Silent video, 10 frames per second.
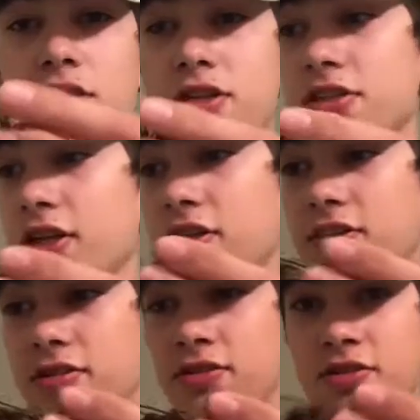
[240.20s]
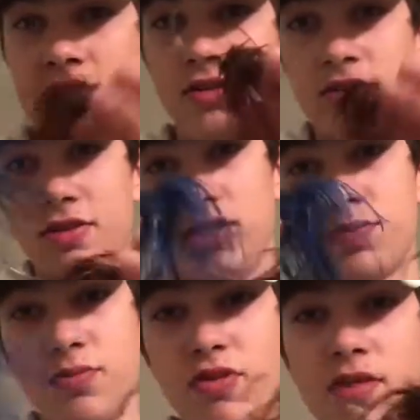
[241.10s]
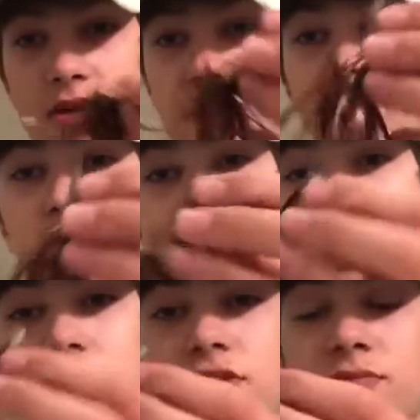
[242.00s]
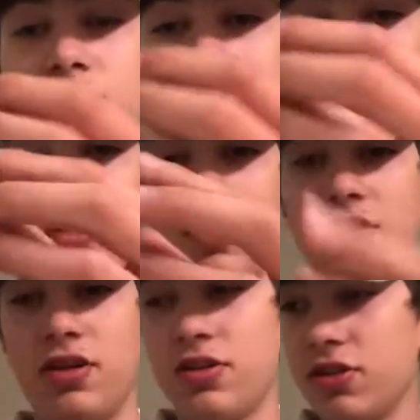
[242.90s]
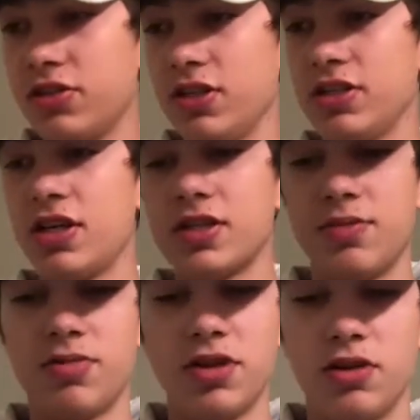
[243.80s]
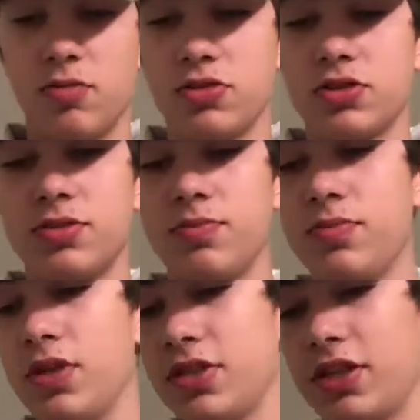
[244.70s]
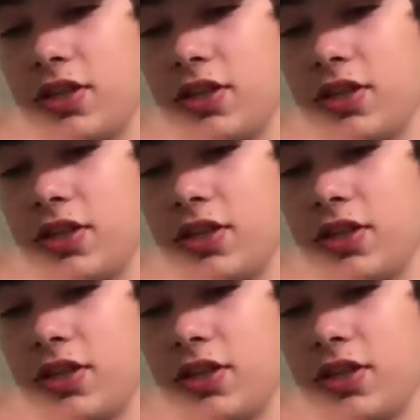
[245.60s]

it's like this but vibrating. It does the exact same thing almost. It's got